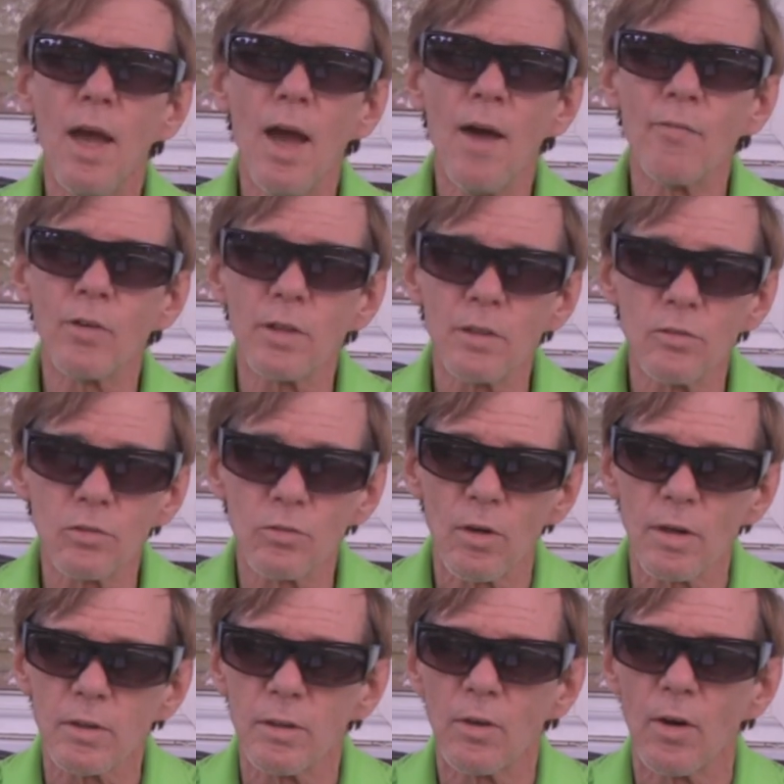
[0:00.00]
ever
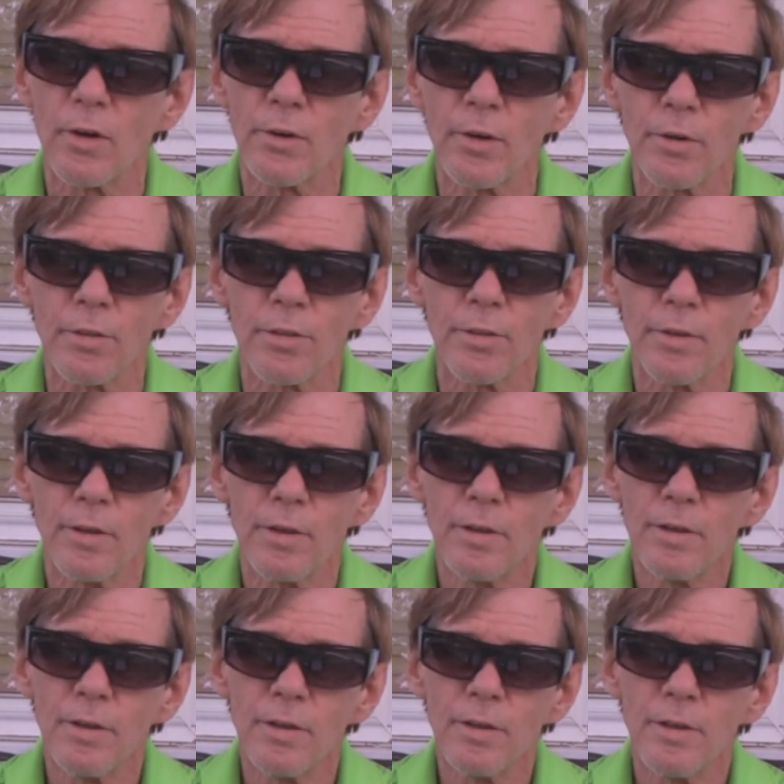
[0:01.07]
constructed on Earth.
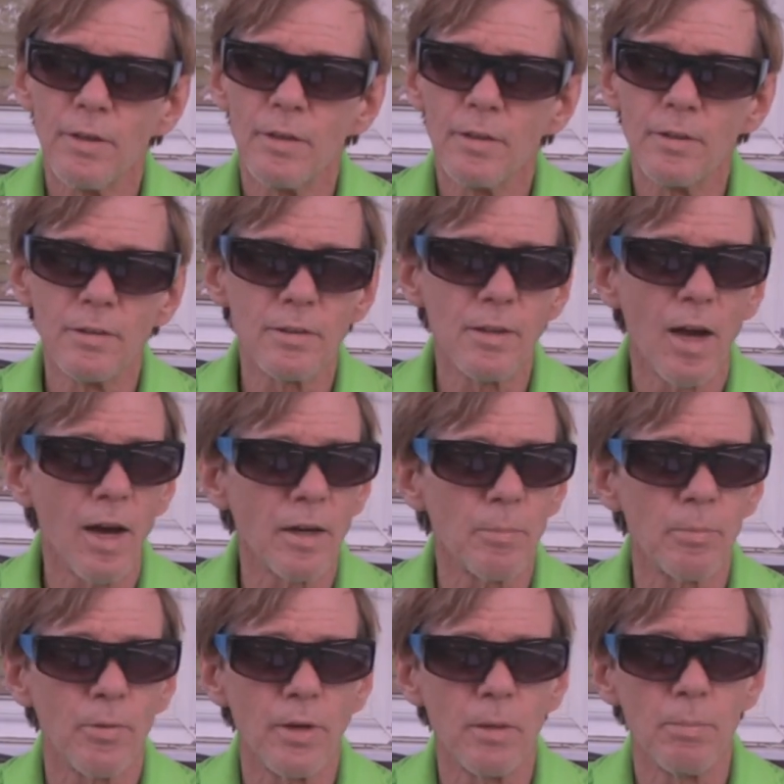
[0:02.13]
Not a
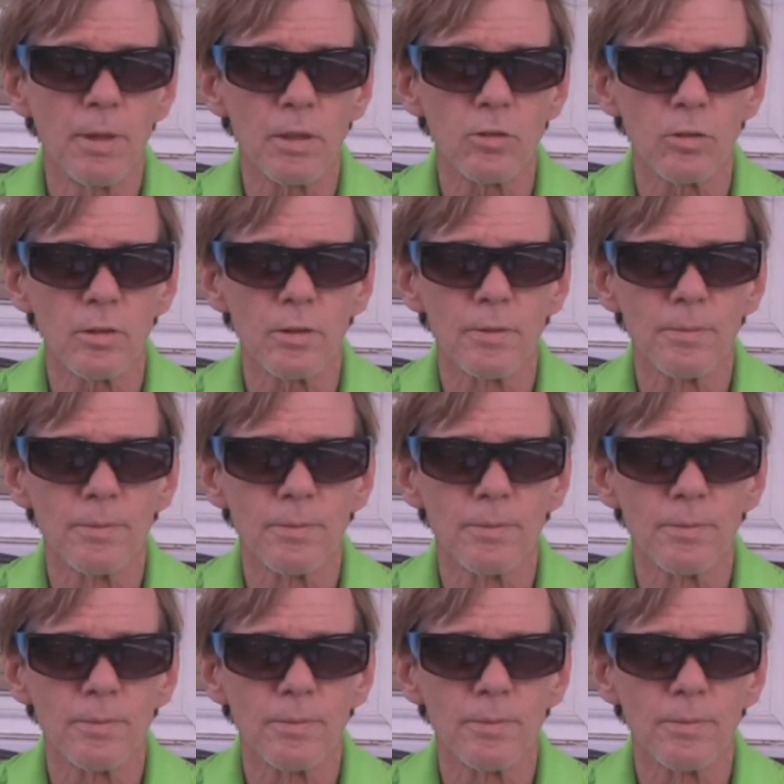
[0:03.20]
pretty picture.